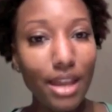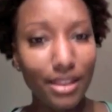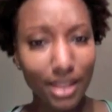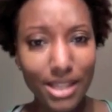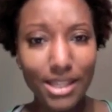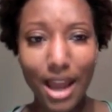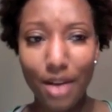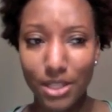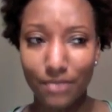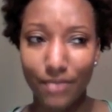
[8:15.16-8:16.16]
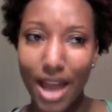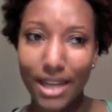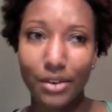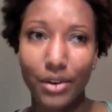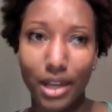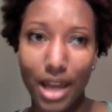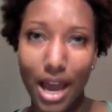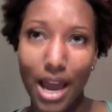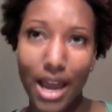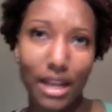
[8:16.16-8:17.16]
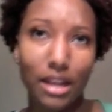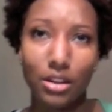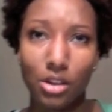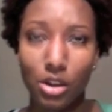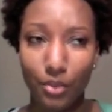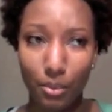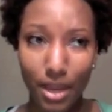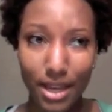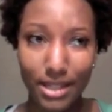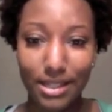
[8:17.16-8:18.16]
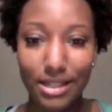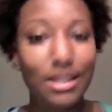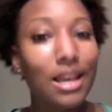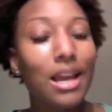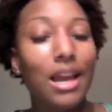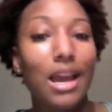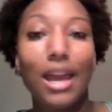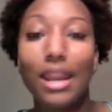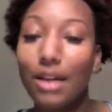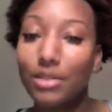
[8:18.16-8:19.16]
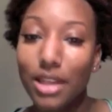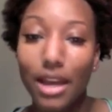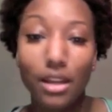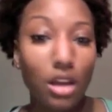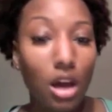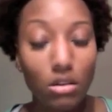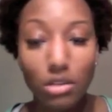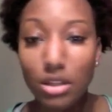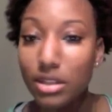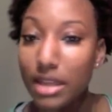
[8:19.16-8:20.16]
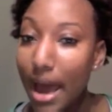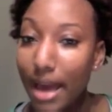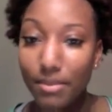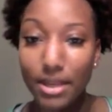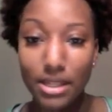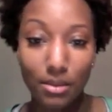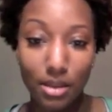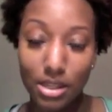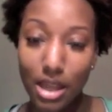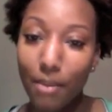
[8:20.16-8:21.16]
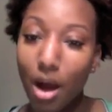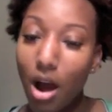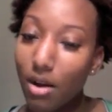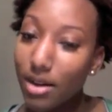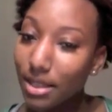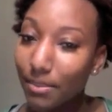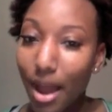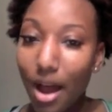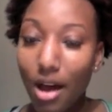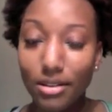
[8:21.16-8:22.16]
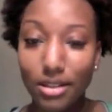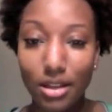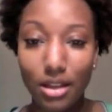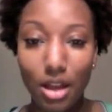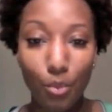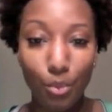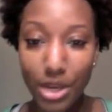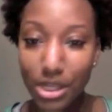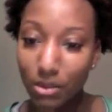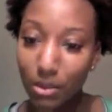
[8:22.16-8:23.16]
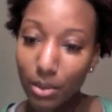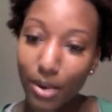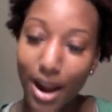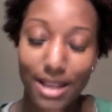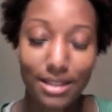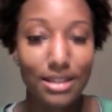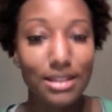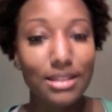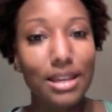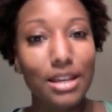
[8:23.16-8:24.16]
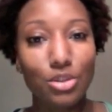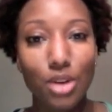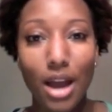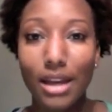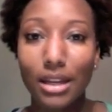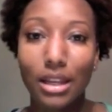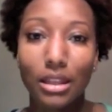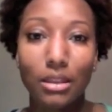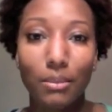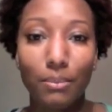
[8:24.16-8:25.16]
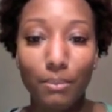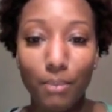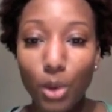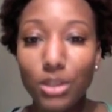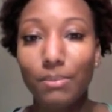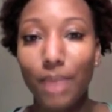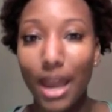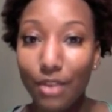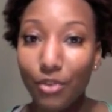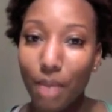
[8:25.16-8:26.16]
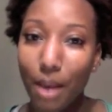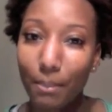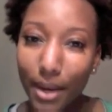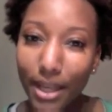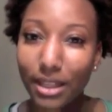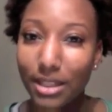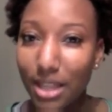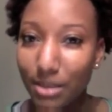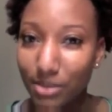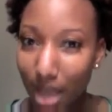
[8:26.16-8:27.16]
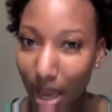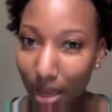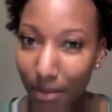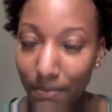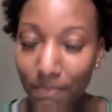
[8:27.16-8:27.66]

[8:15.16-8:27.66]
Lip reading: things that I was finding online and different places. And I was like, no, there's got to be something, because I'm always about reasonable prices and trying to get the most bang for my buck at the same time.